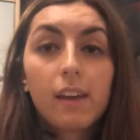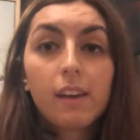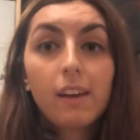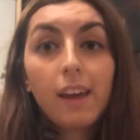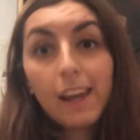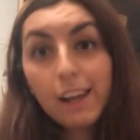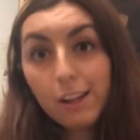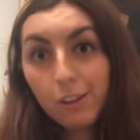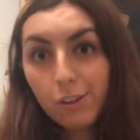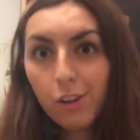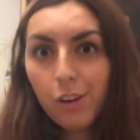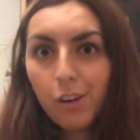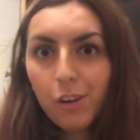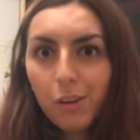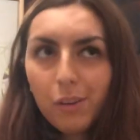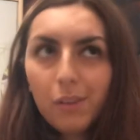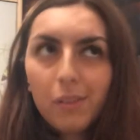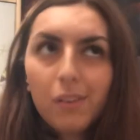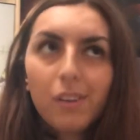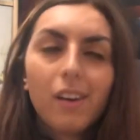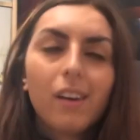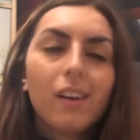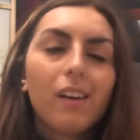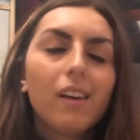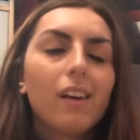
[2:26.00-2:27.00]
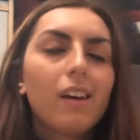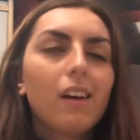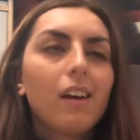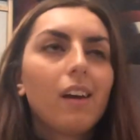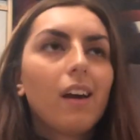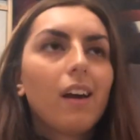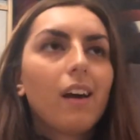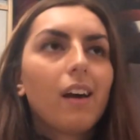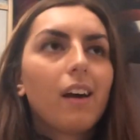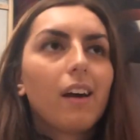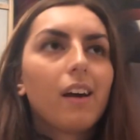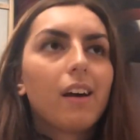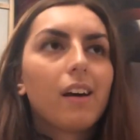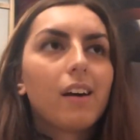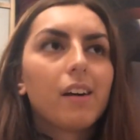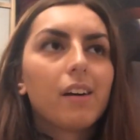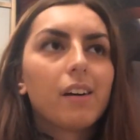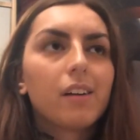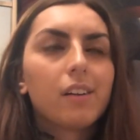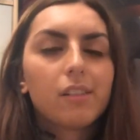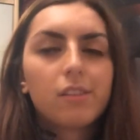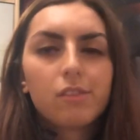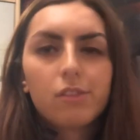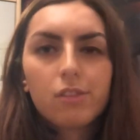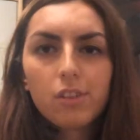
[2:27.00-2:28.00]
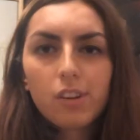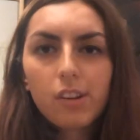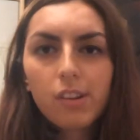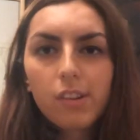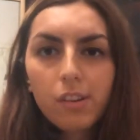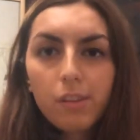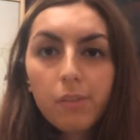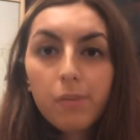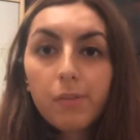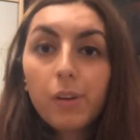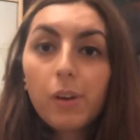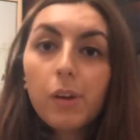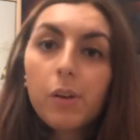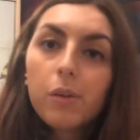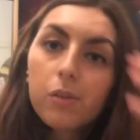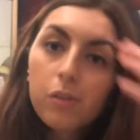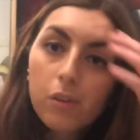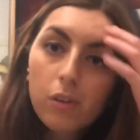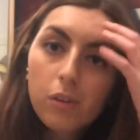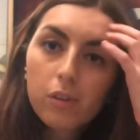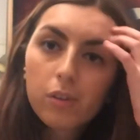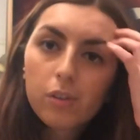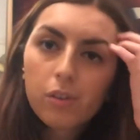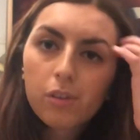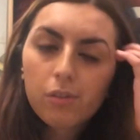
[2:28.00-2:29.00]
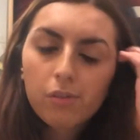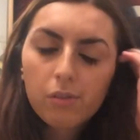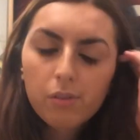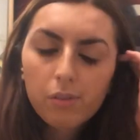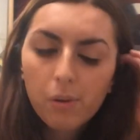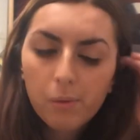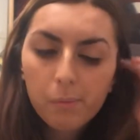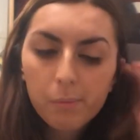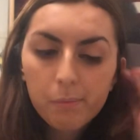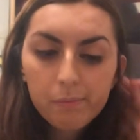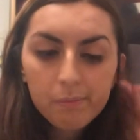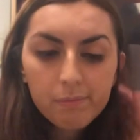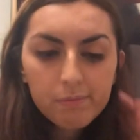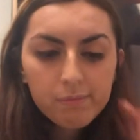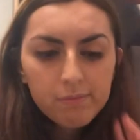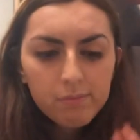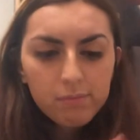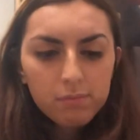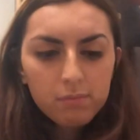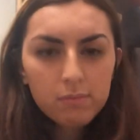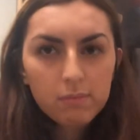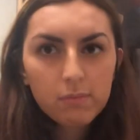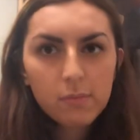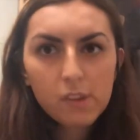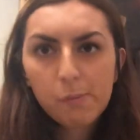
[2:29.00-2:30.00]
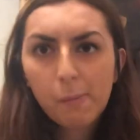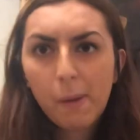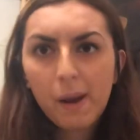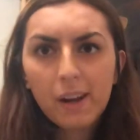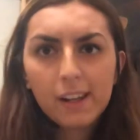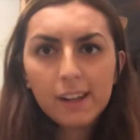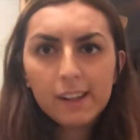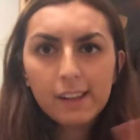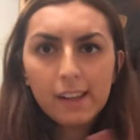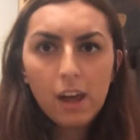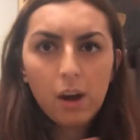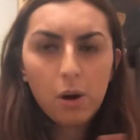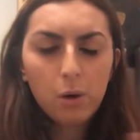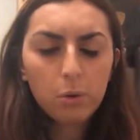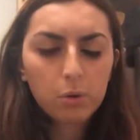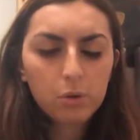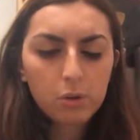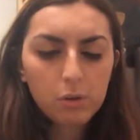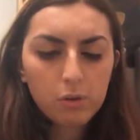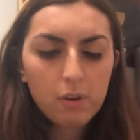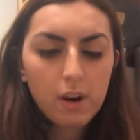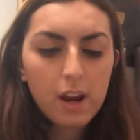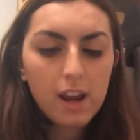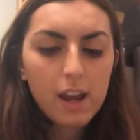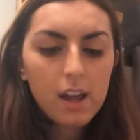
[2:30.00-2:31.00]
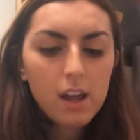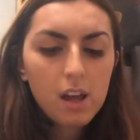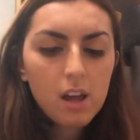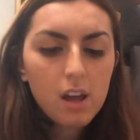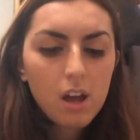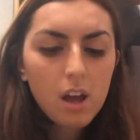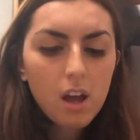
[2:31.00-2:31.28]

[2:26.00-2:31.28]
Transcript: Hey Jude, just a few songs from spanning their whole career.